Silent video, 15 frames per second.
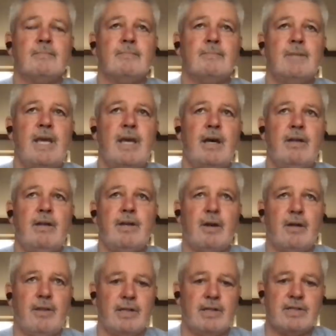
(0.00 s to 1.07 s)
Yeah, I, th I
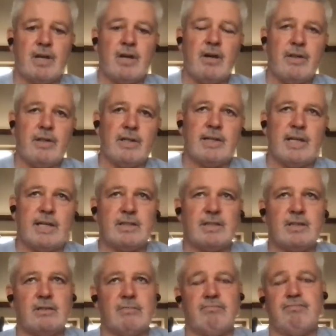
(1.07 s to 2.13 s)
think so. I think
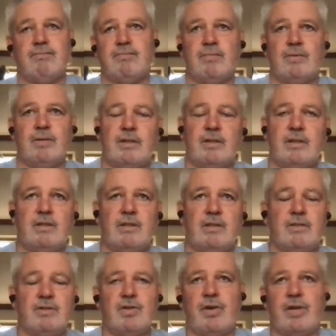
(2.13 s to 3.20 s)
that's,
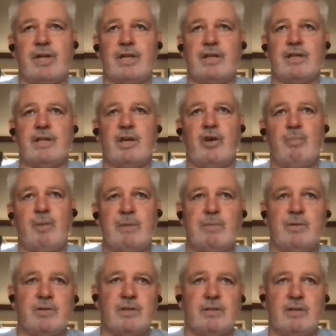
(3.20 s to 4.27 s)
you're trying to get to know
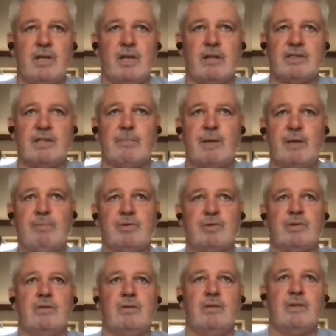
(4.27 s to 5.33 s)
people's, and you know, some
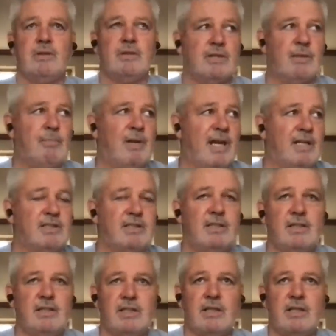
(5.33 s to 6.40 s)
people's, some players
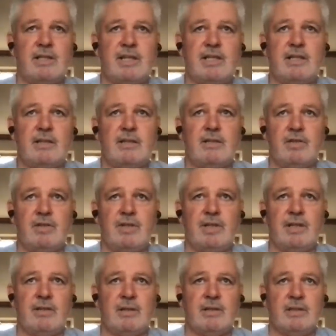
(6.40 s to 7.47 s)
you know, indeed do
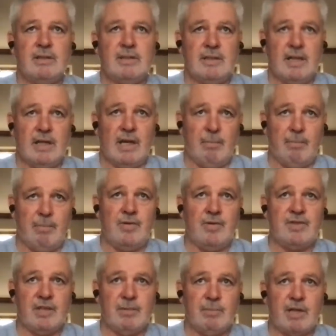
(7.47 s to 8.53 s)
need a, a boost
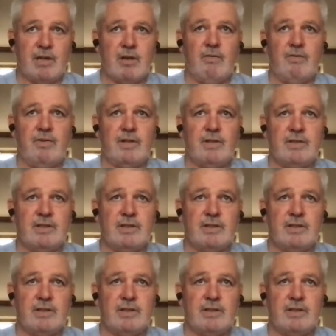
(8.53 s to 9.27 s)
and a bit of confidence and